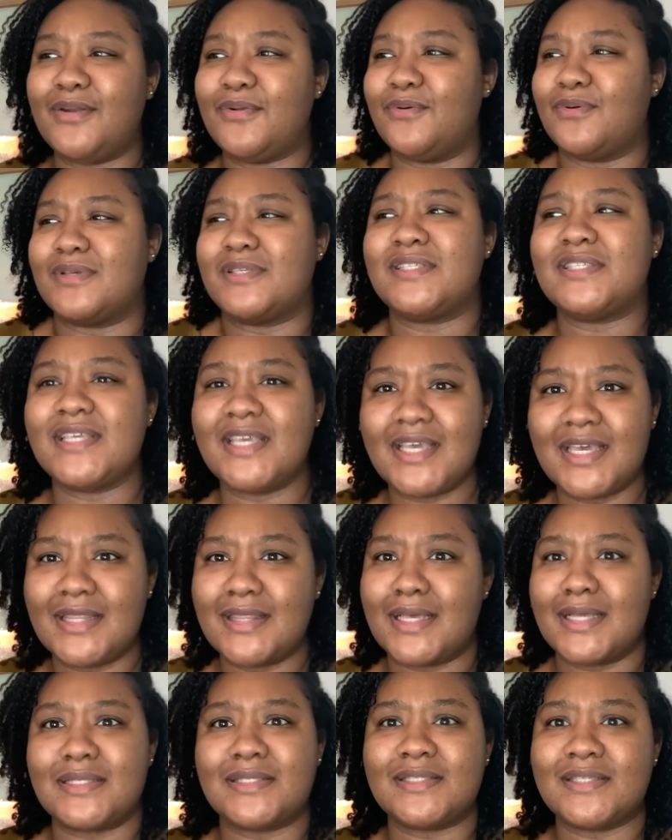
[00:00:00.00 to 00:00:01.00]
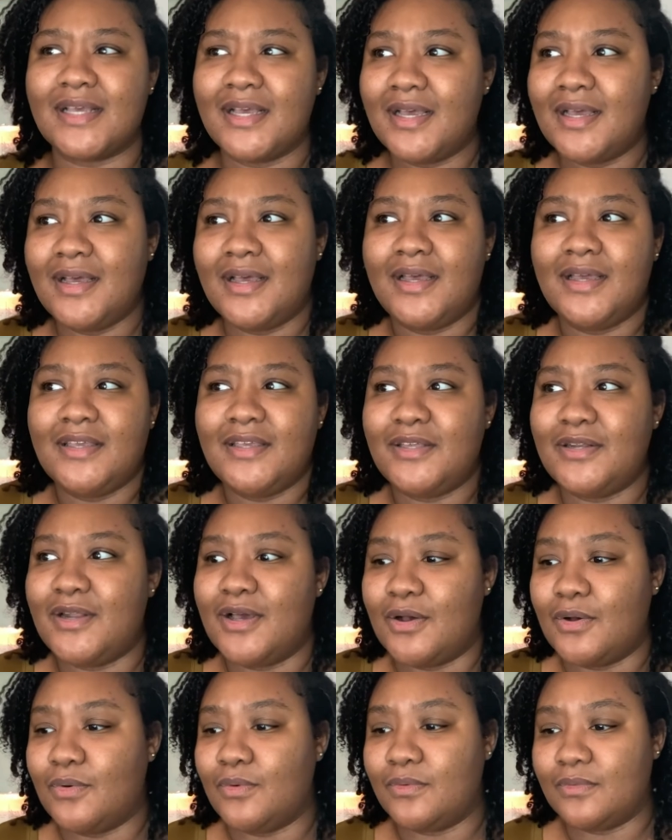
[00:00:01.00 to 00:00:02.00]
or seeing that's you
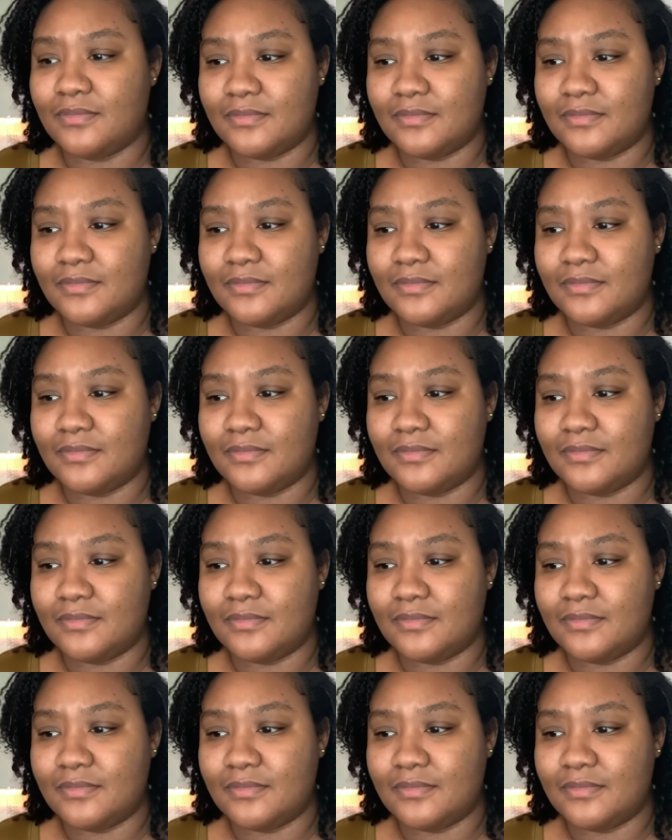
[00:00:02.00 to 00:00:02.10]
know,